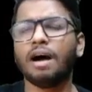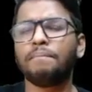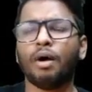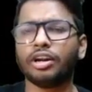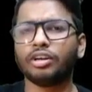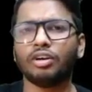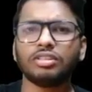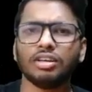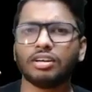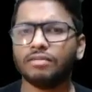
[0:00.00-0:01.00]
a point on
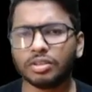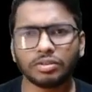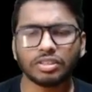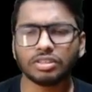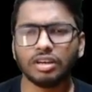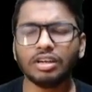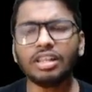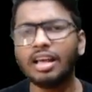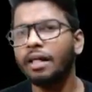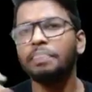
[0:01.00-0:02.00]
the circumference of the
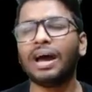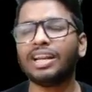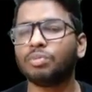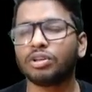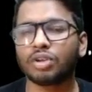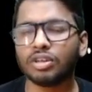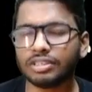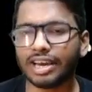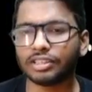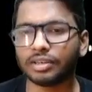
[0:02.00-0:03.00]
circle, that is what is called as
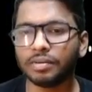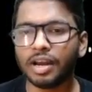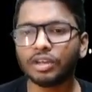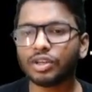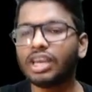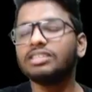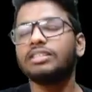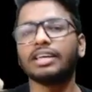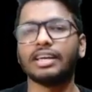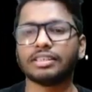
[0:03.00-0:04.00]
a tangent. So here's
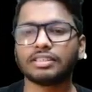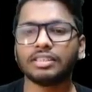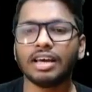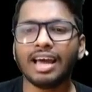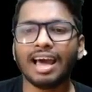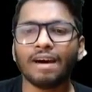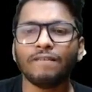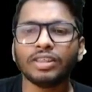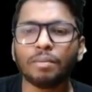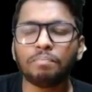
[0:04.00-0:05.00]
the thing, guys.
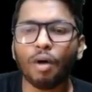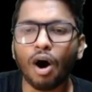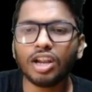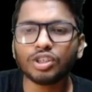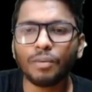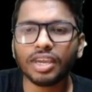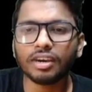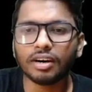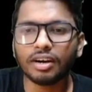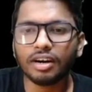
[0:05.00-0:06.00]
When the ball is over
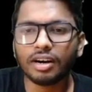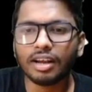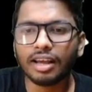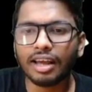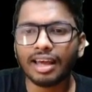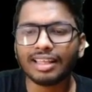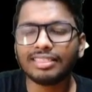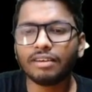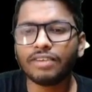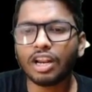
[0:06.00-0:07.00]
here,
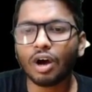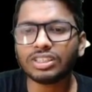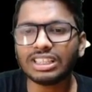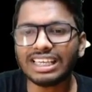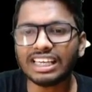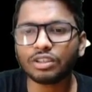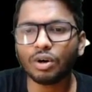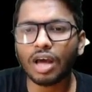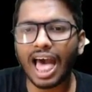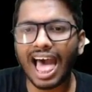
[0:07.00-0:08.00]
the velocity is
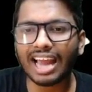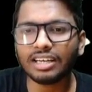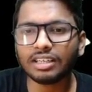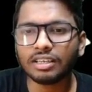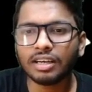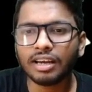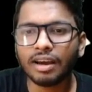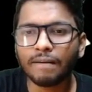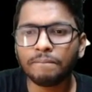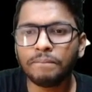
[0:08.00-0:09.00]
going to act
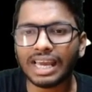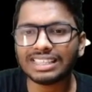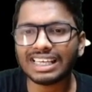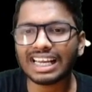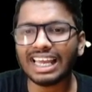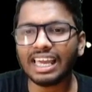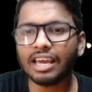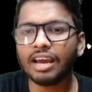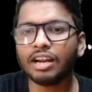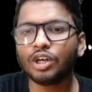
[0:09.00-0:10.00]

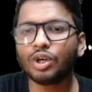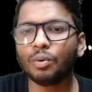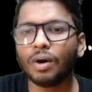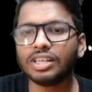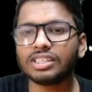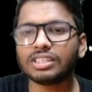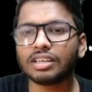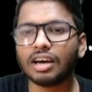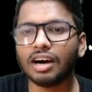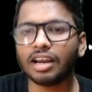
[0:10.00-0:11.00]
basically
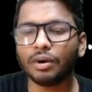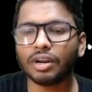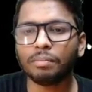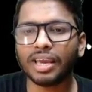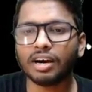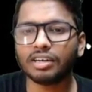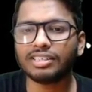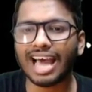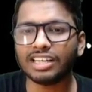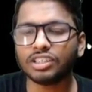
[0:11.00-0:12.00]
towards, it'll be a
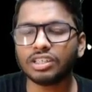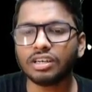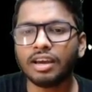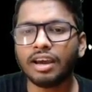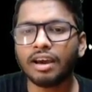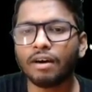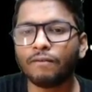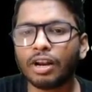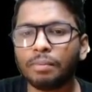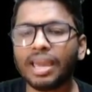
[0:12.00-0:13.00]
tangent.
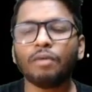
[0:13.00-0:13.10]
It'll